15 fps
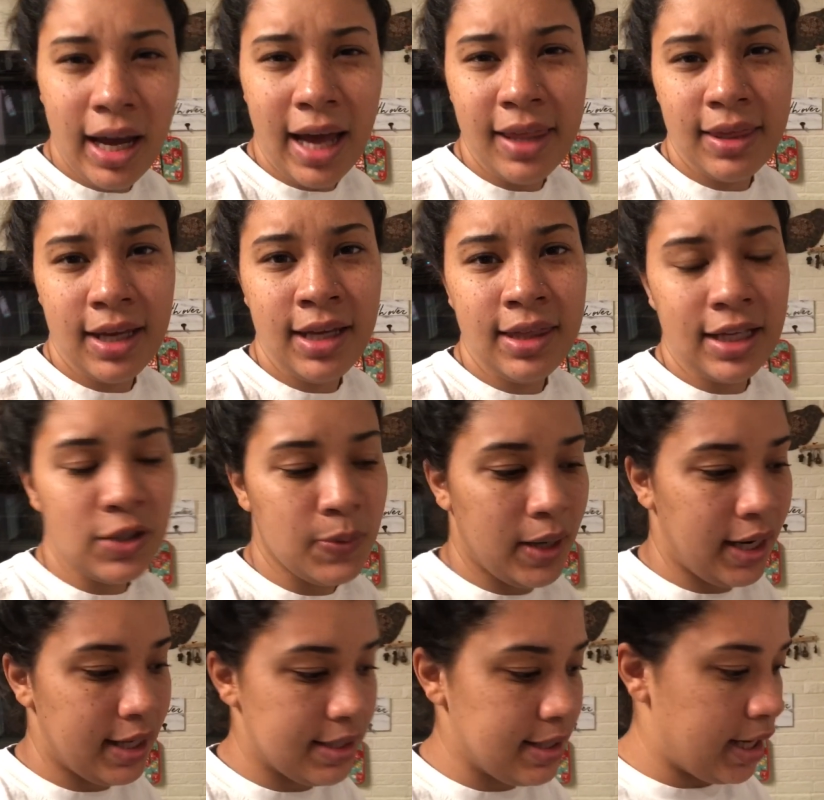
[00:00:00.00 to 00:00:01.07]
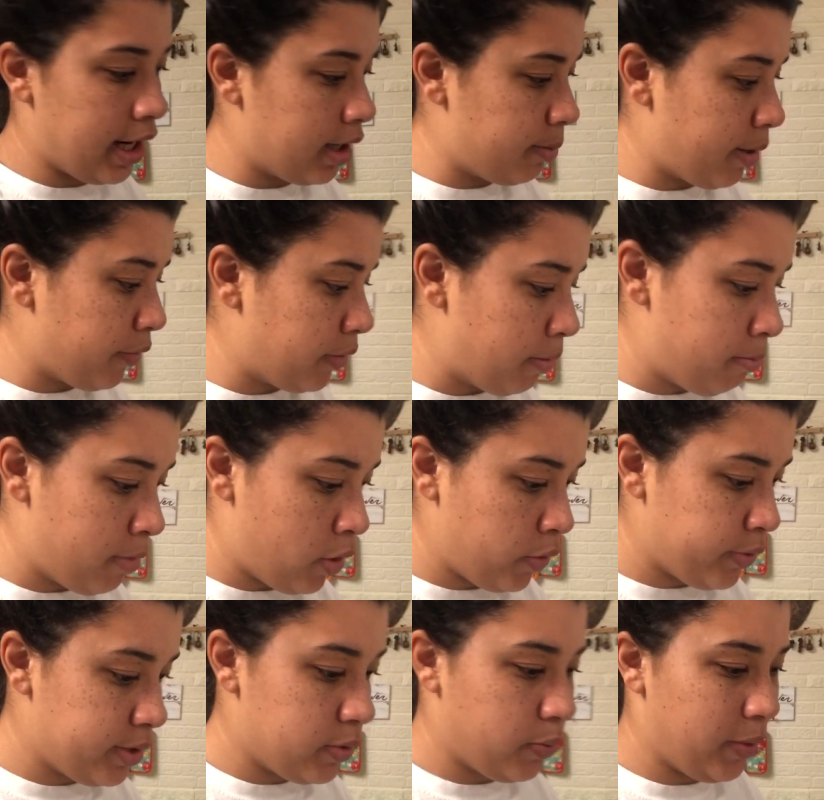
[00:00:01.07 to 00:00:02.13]
I think that's what I get scared about the
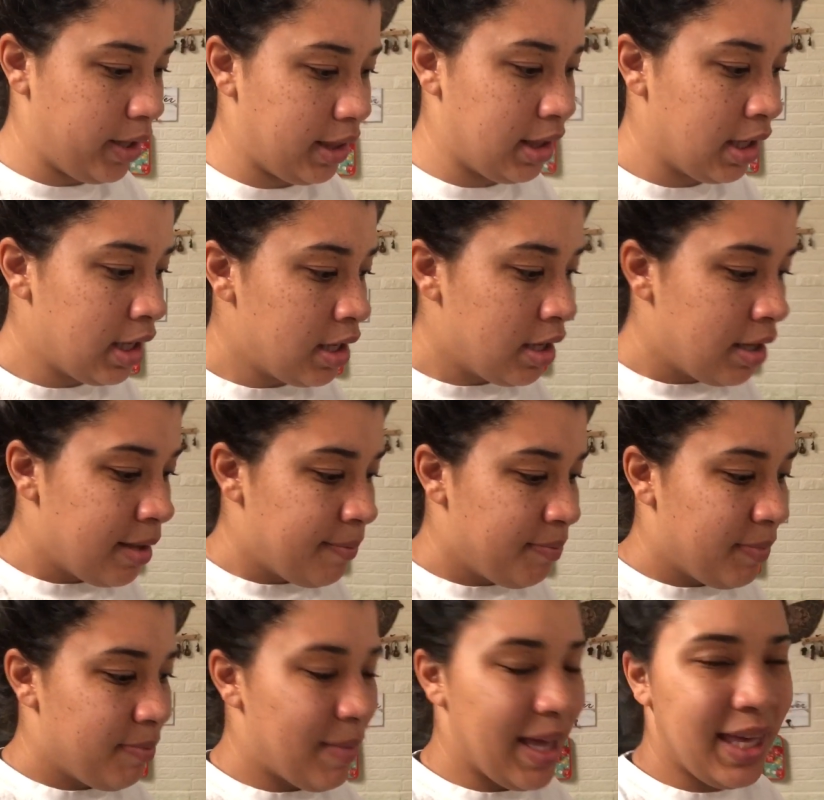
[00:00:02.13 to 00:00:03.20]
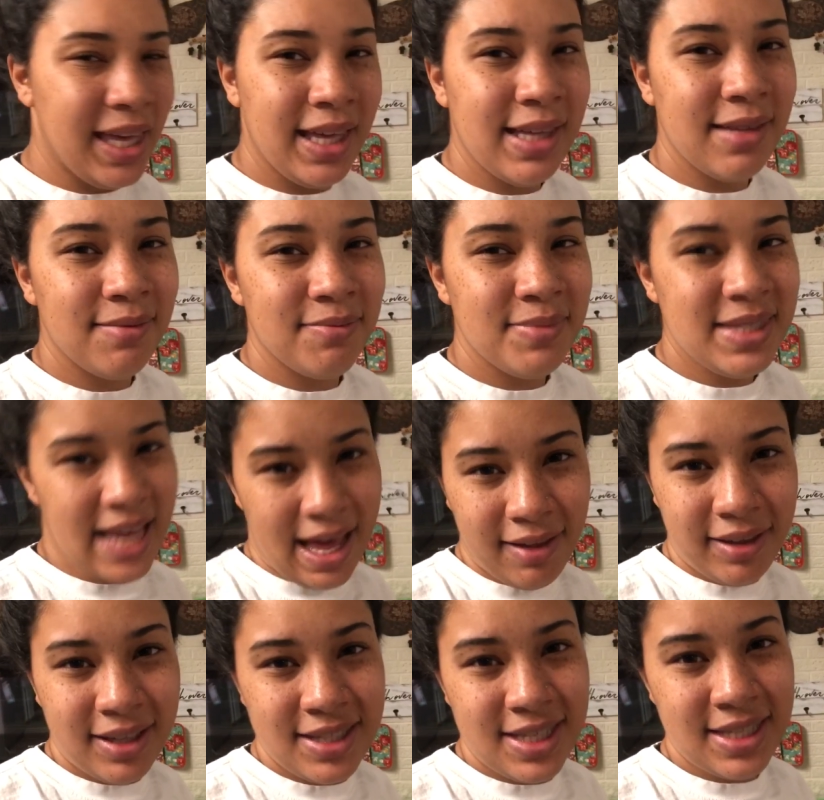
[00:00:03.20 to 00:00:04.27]
most with making
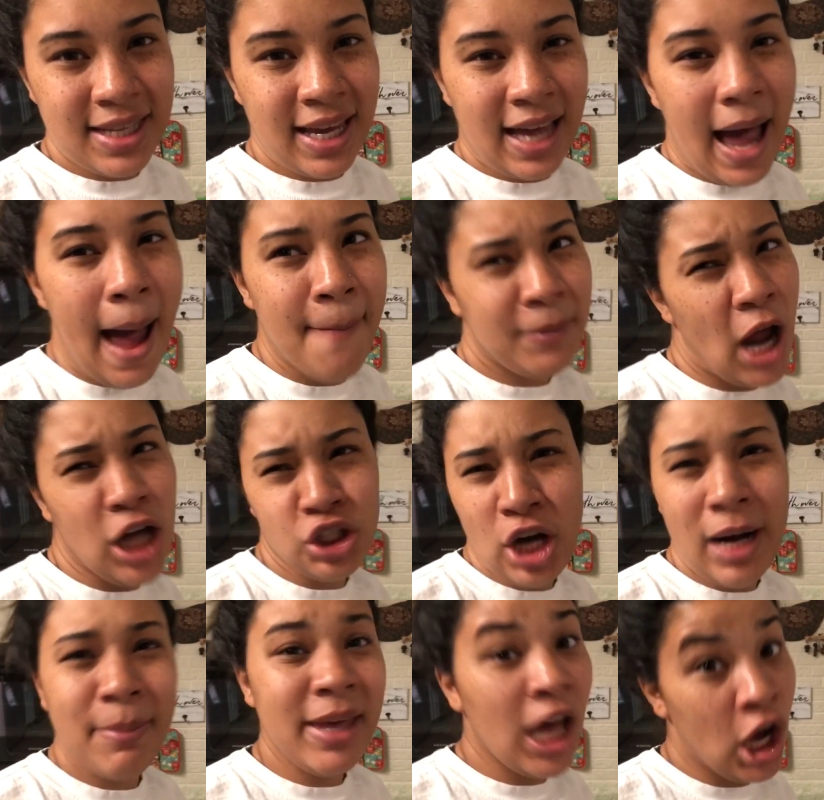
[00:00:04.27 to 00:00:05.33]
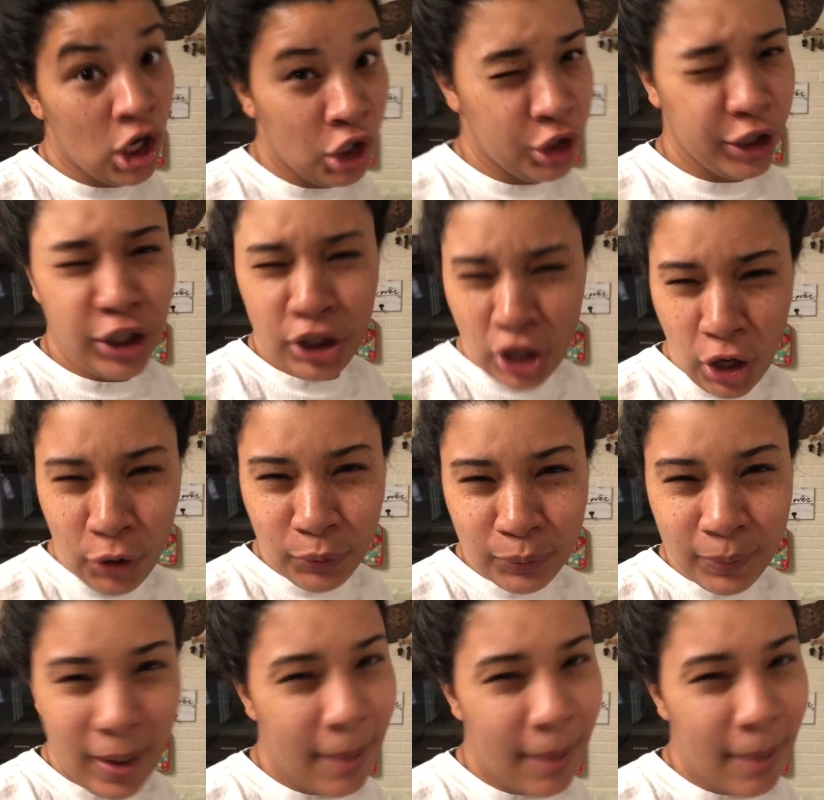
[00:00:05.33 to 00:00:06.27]
salads. It's like, I'm not trying to be hungry, you know?